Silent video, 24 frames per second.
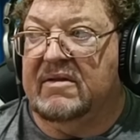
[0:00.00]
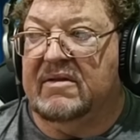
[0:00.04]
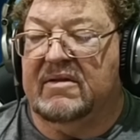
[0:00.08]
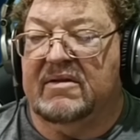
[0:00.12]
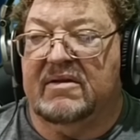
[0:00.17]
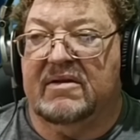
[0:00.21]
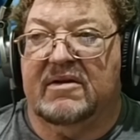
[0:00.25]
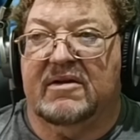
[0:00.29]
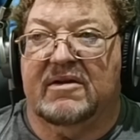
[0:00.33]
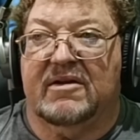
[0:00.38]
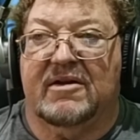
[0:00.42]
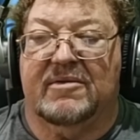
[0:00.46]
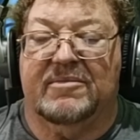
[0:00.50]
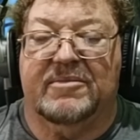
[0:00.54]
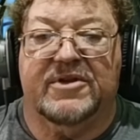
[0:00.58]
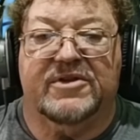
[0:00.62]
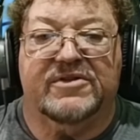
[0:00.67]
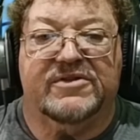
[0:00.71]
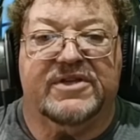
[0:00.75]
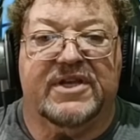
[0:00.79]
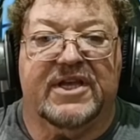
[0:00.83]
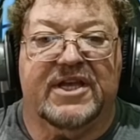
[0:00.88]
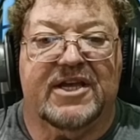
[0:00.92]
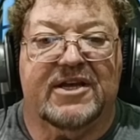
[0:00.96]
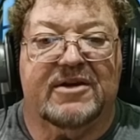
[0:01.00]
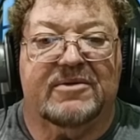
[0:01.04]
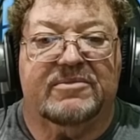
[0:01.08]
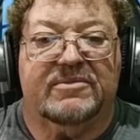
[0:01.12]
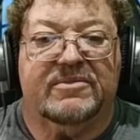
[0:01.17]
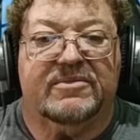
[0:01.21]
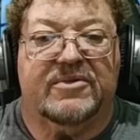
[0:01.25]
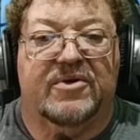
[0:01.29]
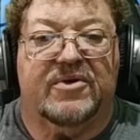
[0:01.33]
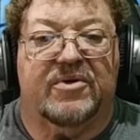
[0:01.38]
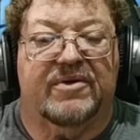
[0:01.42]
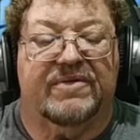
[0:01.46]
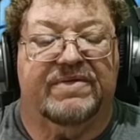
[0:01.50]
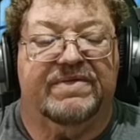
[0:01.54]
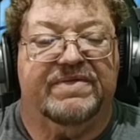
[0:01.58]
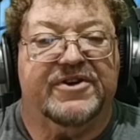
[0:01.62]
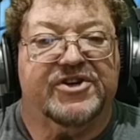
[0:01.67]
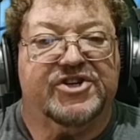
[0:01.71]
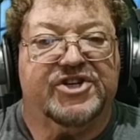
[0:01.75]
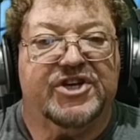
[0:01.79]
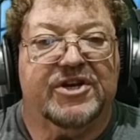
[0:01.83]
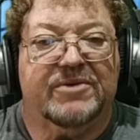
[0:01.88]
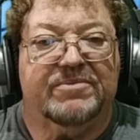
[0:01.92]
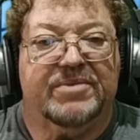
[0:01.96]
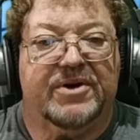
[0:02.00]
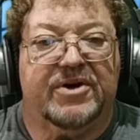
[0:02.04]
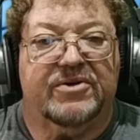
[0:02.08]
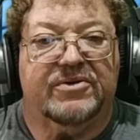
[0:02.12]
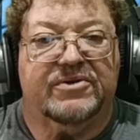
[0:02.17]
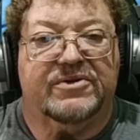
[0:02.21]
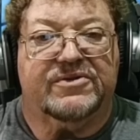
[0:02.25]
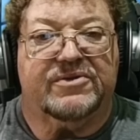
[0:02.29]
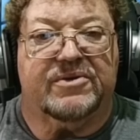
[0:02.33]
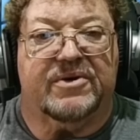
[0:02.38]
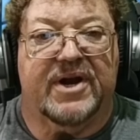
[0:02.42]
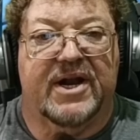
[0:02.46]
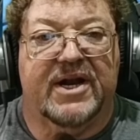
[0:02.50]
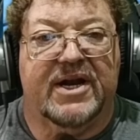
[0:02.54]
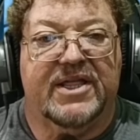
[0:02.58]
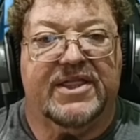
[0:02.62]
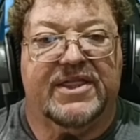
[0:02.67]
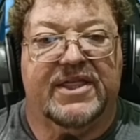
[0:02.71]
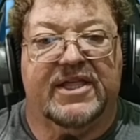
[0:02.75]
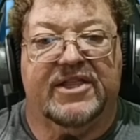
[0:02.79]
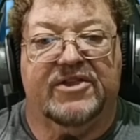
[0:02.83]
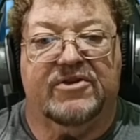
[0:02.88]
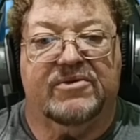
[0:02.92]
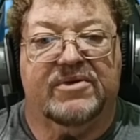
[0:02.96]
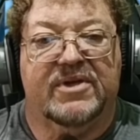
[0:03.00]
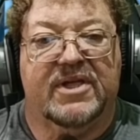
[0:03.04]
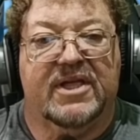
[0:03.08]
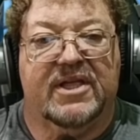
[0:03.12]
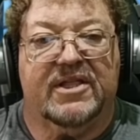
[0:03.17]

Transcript: a museum or fishing boats or anything.